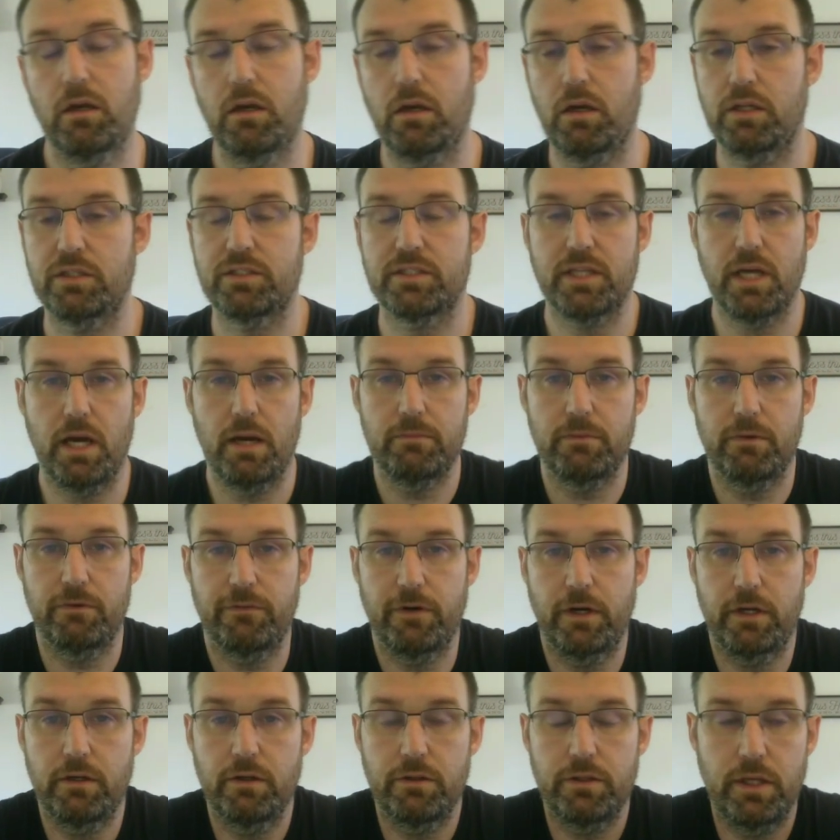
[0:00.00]
It's time to
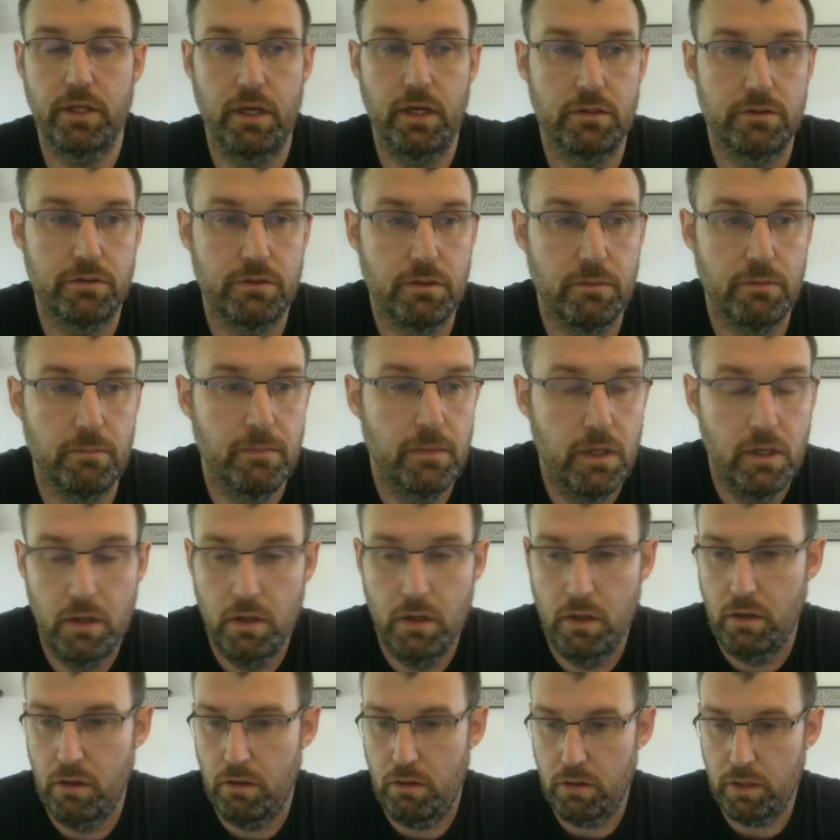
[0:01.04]
find out the answer.
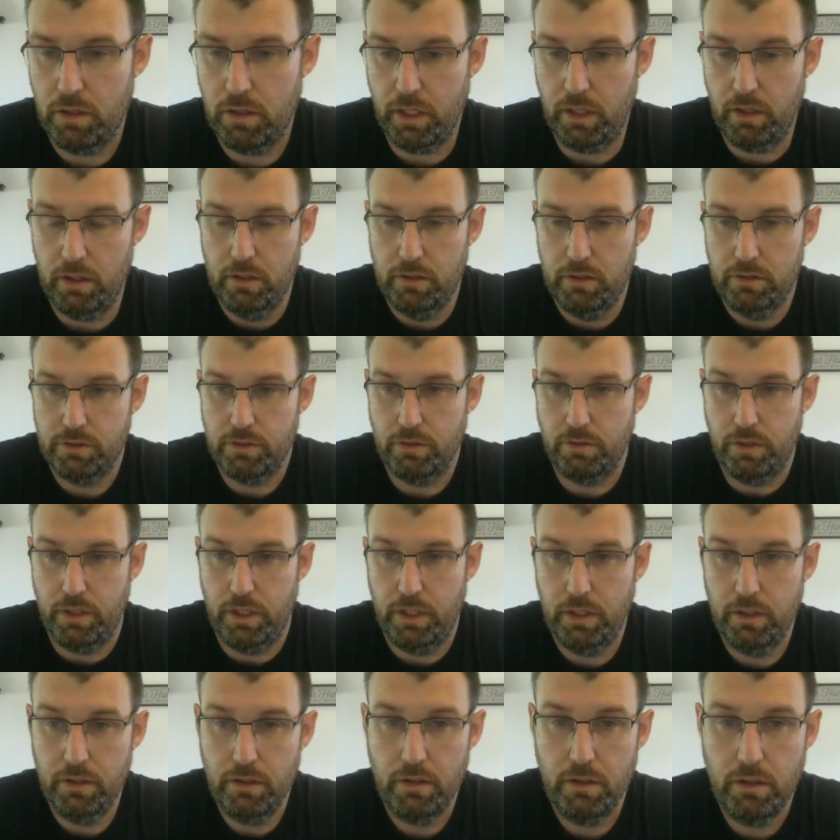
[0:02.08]
Okay, so
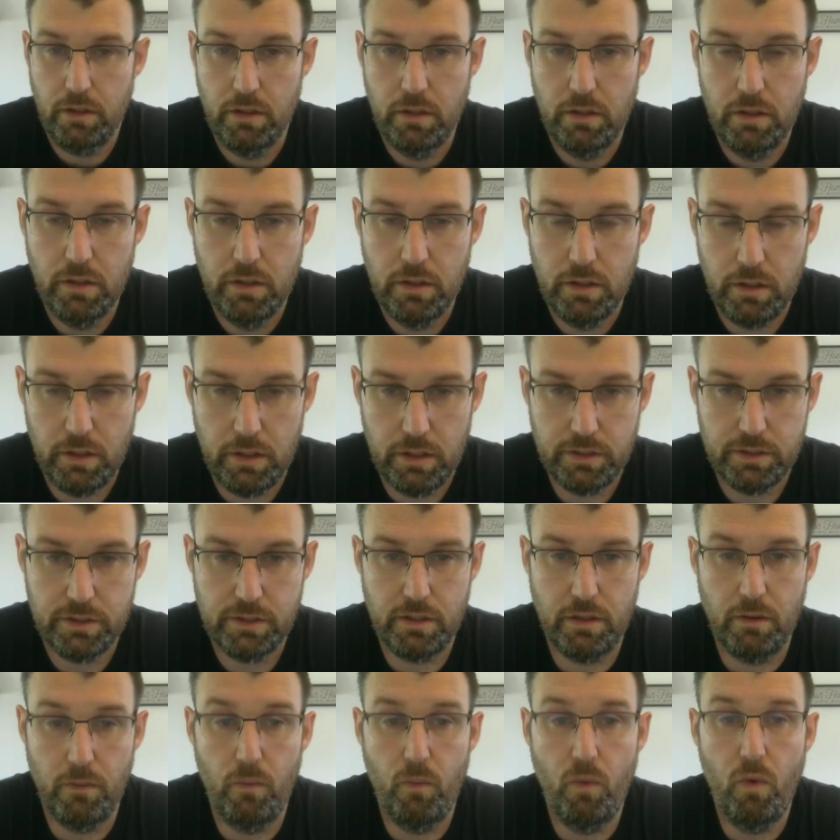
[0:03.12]
here is
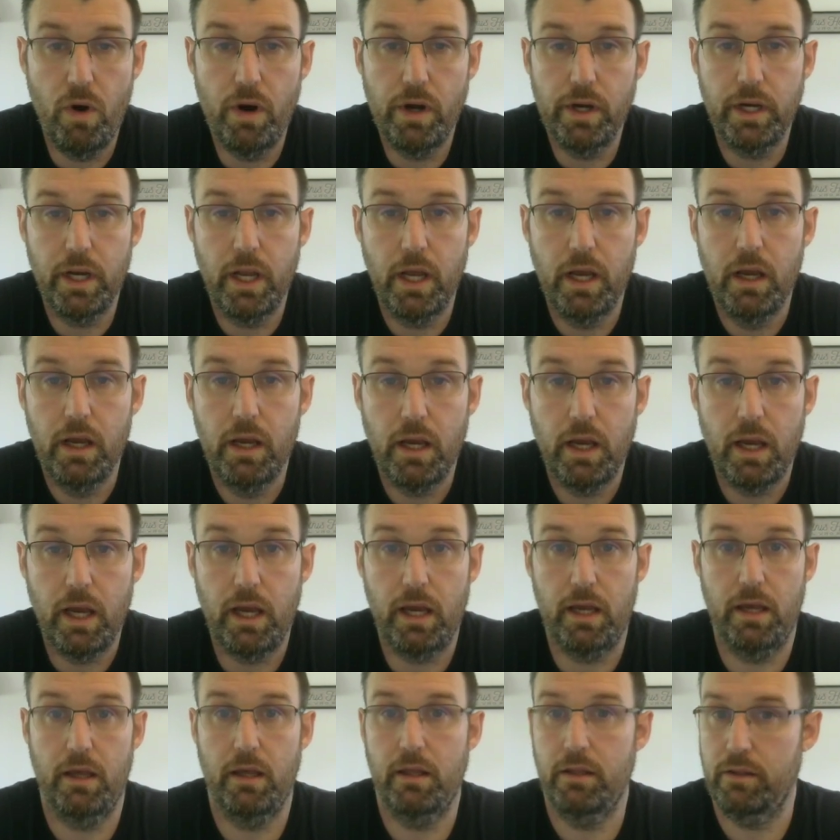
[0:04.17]
the one
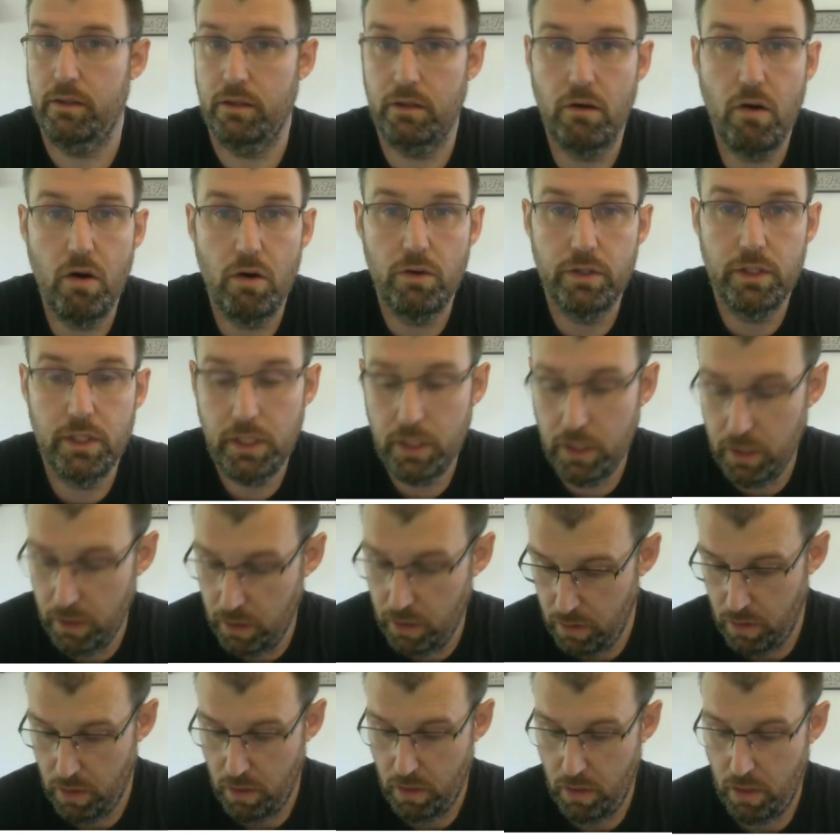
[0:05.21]
and the only
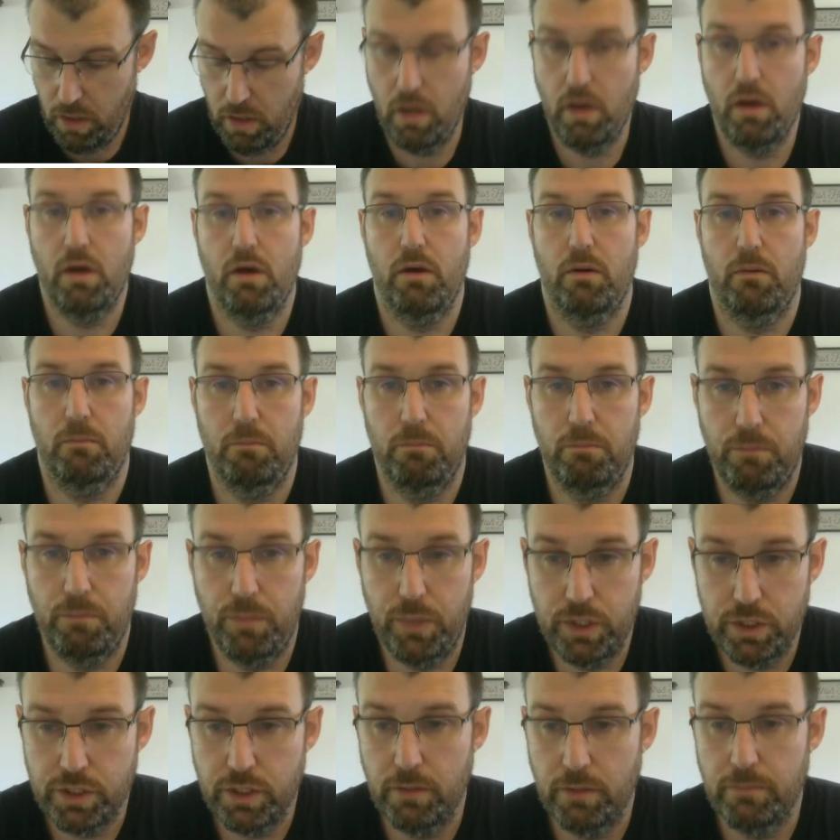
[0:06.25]

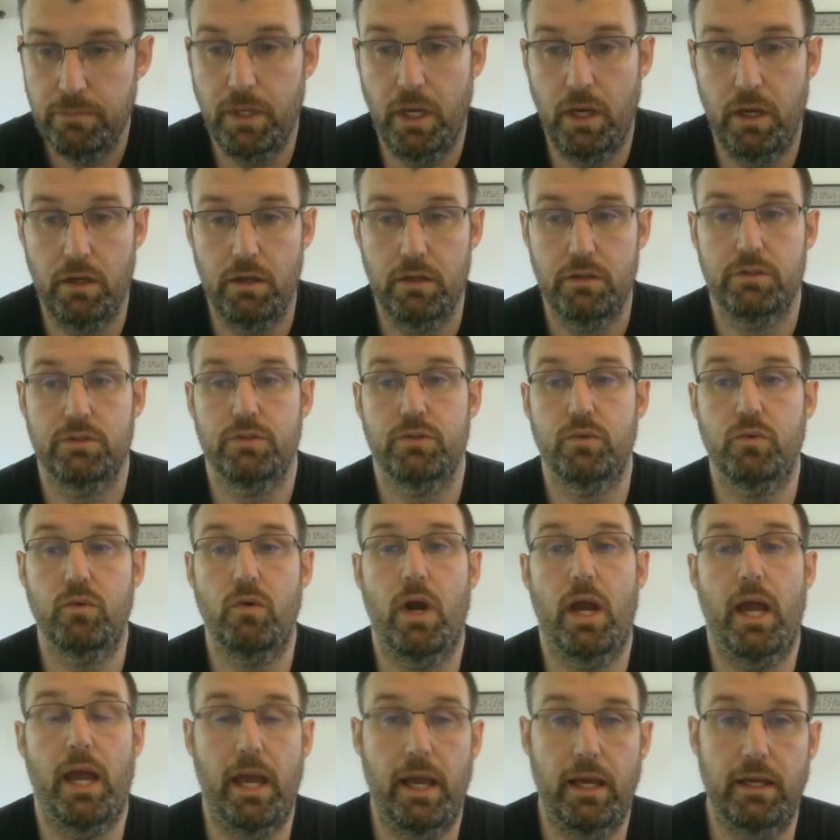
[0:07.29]
bishop to
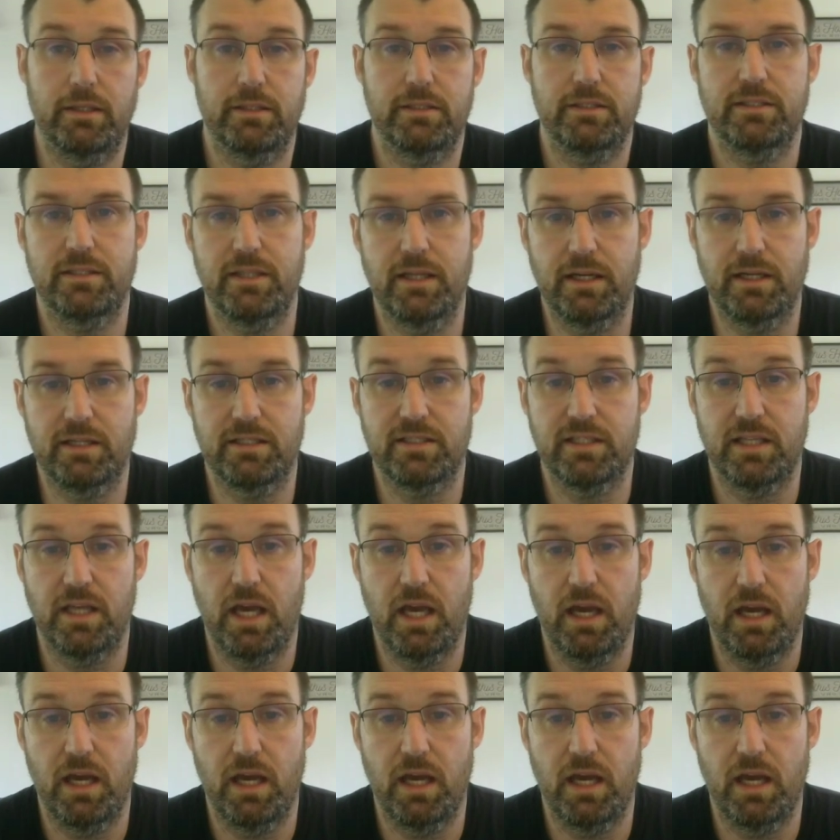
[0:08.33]
a6.